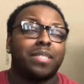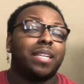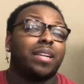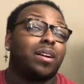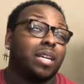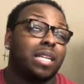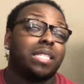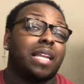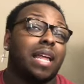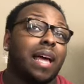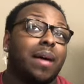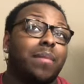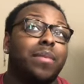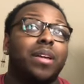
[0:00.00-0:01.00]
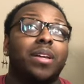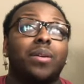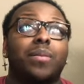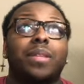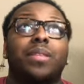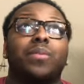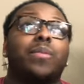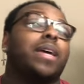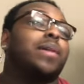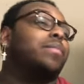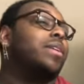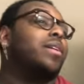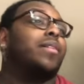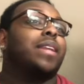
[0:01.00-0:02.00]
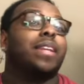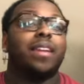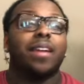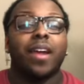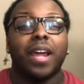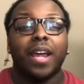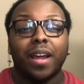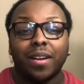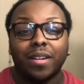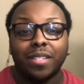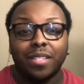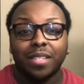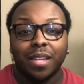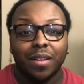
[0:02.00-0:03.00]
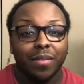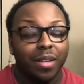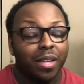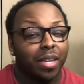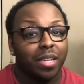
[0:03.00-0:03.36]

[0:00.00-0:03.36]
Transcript: sitting on his lap with the wind blowing in her hair and stuff.